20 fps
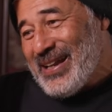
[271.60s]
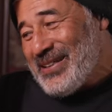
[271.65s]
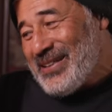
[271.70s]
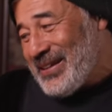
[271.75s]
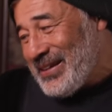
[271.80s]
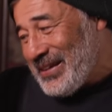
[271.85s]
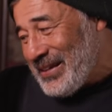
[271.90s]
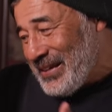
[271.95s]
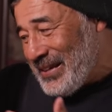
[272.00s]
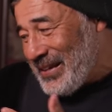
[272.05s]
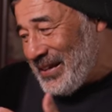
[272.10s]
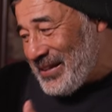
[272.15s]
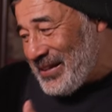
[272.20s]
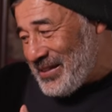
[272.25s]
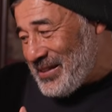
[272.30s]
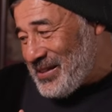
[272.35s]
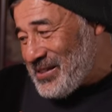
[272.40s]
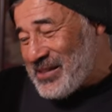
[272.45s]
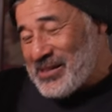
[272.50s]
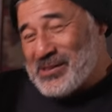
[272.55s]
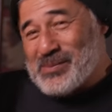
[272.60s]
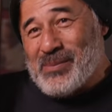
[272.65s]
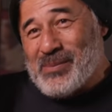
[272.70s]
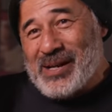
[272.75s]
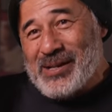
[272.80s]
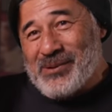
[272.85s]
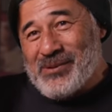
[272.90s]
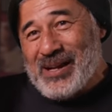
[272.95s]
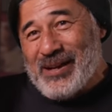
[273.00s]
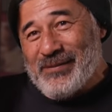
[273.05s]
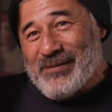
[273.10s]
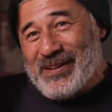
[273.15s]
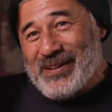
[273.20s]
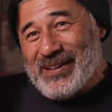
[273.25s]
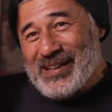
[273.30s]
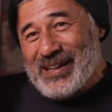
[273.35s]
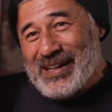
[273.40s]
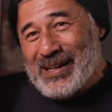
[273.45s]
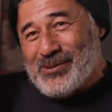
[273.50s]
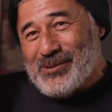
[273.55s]
and then getting this as my graphic,
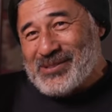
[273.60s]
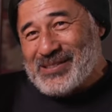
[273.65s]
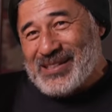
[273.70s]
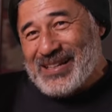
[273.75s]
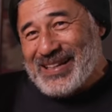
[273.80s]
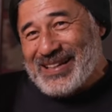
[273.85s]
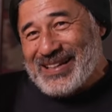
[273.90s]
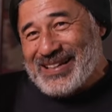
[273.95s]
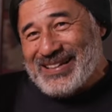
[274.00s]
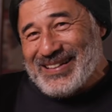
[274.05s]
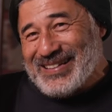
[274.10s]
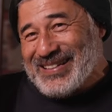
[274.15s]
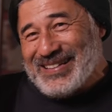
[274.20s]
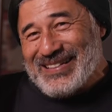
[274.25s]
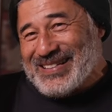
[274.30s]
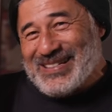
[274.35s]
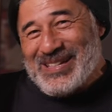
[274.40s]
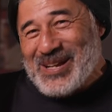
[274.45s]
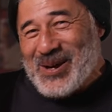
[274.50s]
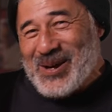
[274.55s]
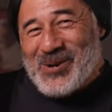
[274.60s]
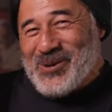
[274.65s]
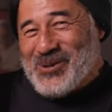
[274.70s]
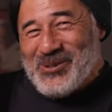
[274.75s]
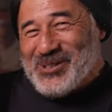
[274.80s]
I was like, no,